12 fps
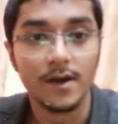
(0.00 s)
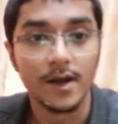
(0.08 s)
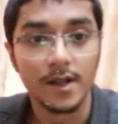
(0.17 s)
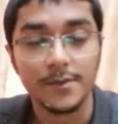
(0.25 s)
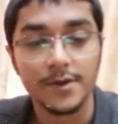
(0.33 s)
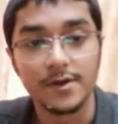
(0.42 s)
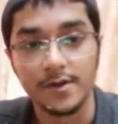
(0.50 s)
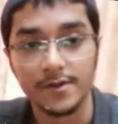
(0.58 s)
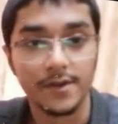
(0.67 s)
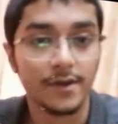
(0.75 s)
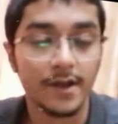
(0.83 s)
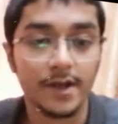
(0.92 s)
helmet on
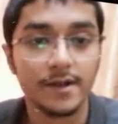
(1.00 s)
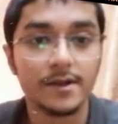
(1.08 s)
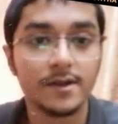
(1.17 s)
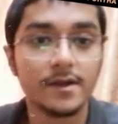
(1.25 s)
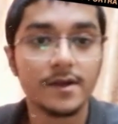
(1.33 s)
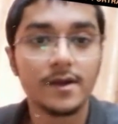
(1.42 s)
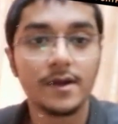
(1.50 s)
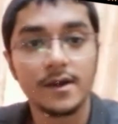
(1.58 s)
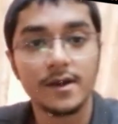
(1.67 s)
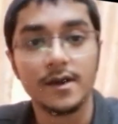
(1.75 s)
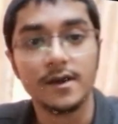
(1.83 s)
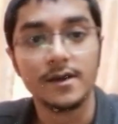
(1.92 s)
their head.
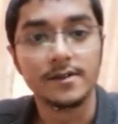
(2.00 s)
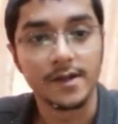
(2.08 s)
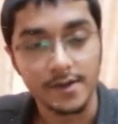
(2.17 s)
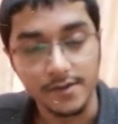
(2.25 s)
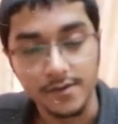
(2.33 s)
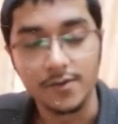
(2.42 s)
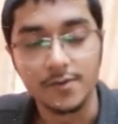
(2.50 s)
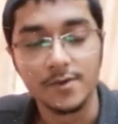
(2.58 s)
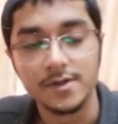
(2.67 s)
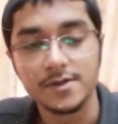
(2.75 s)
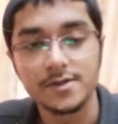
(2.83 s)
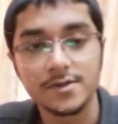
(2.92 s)
Thank you so
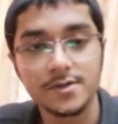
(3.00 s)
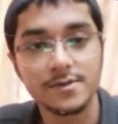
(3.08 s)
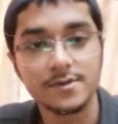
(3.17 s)
much.